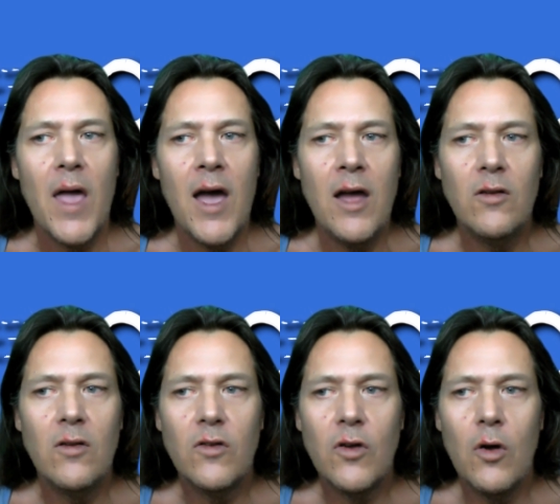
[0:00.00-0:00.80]

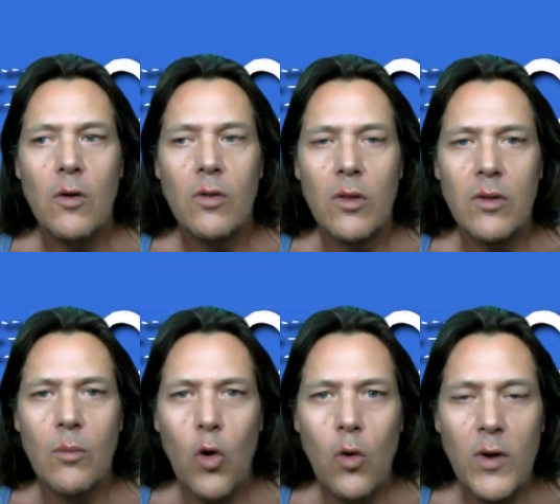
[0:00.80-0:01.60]
And so th- the
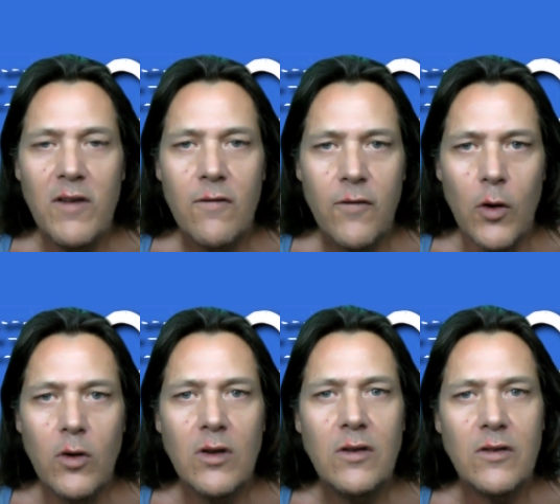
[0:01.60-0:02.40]
more we
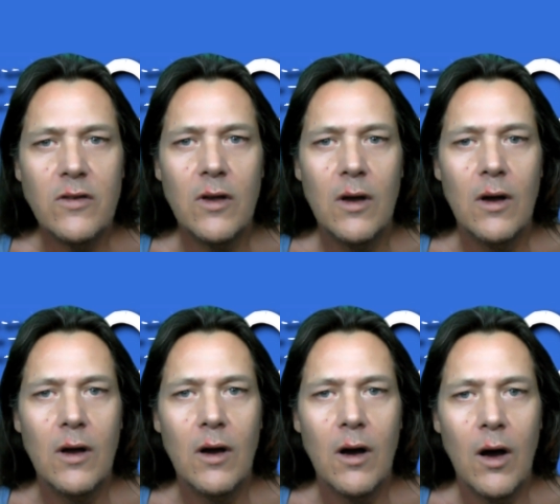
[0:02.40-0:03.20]
focus
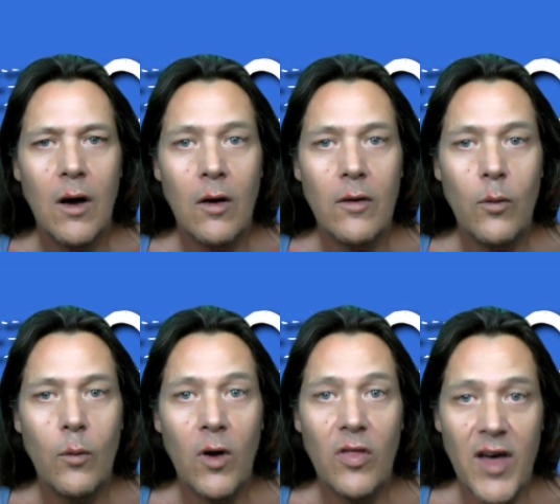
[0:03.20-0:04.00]
on
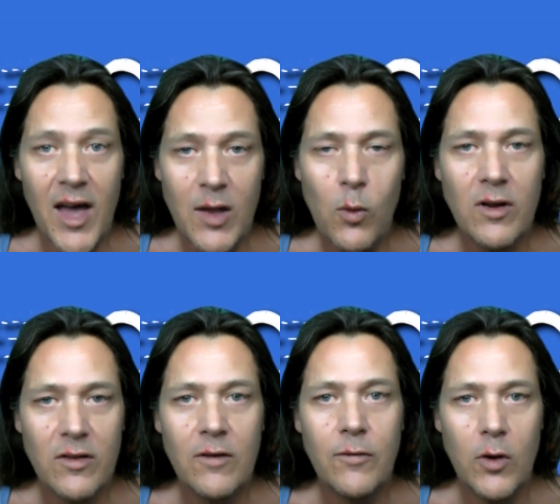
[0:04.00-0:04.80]
what they want
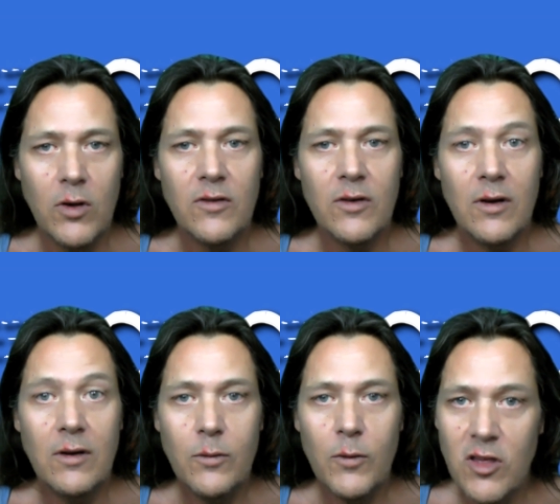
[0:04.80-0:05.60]
us to focus
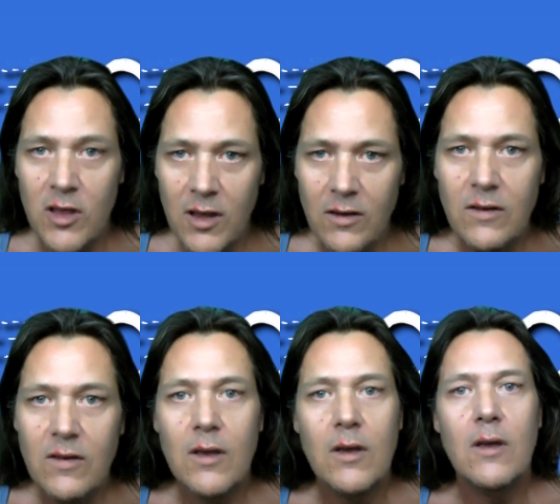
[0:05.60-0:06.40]
on, which
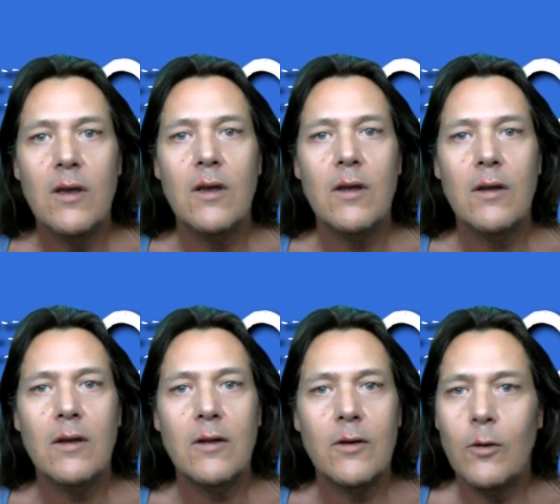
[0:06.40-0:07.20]
is
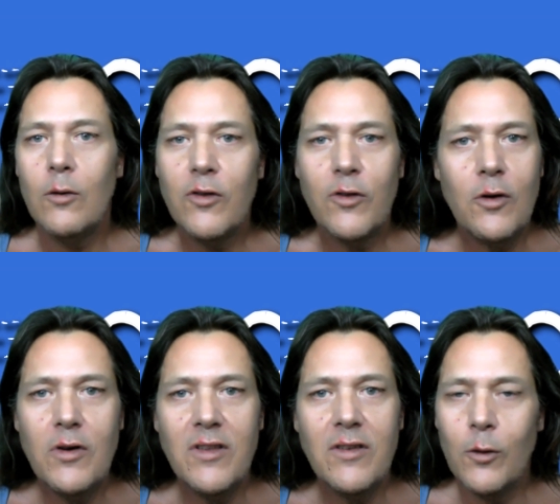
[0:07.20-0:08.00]
all the
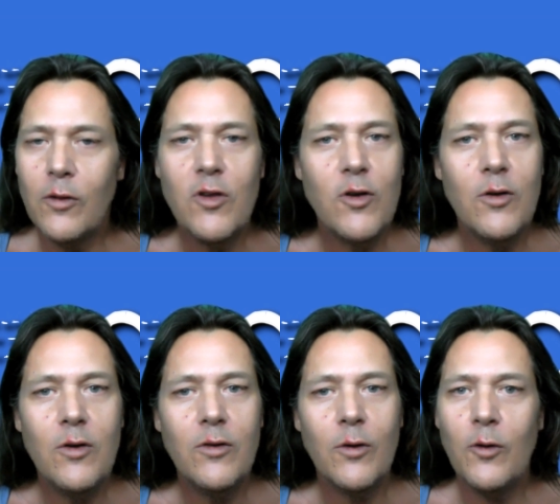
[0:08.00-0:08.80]
stories, all the
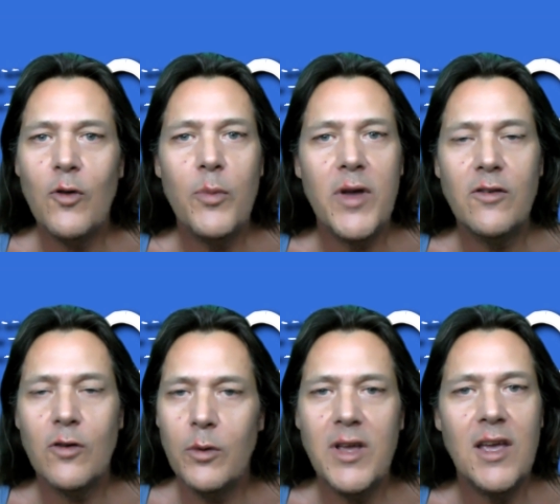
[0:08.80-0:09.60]
news, all the
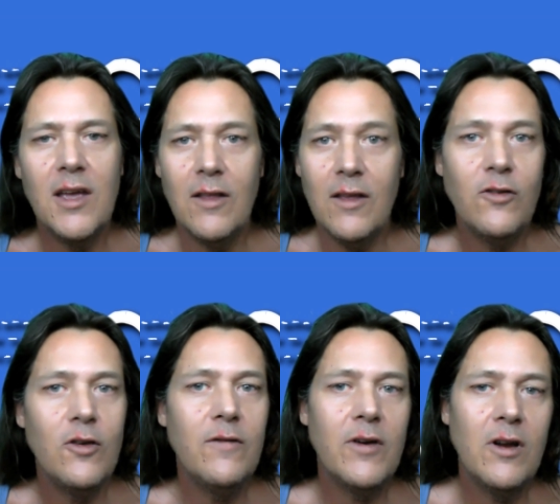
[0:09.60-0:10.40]
bits, all we hear, this
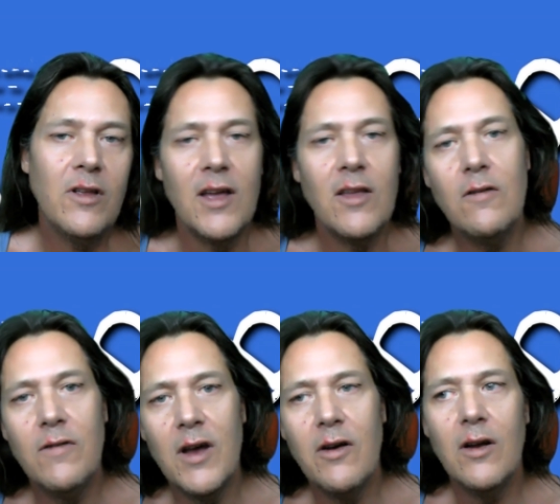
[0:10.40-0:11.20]
new variant, that new
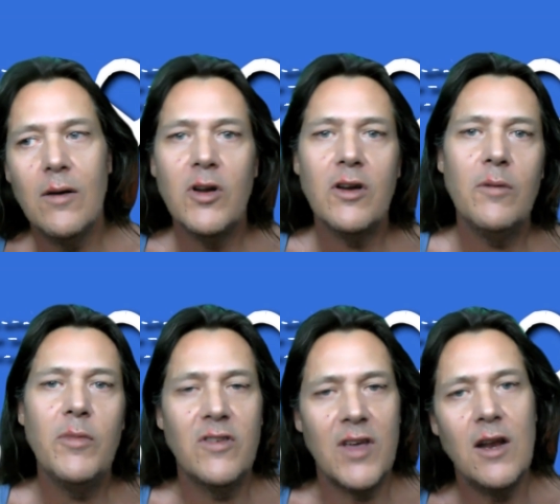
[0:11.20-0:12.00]
variant, oh my God,
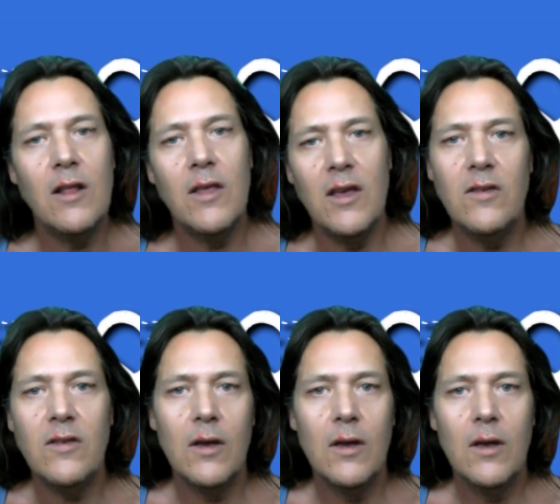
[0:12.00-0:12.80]
be scared of
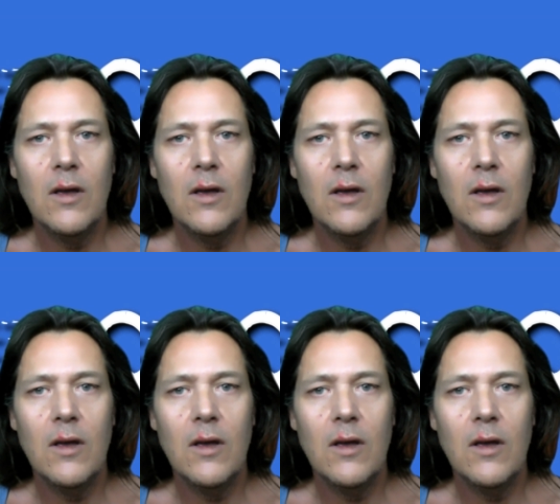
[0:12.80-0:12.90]
this.